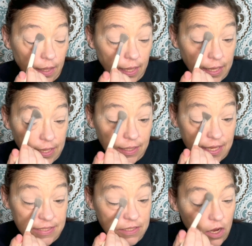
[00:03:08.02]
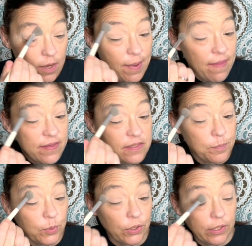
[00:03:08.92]
And let's talk about this
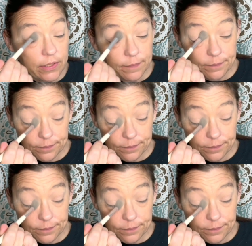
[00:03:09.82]
book.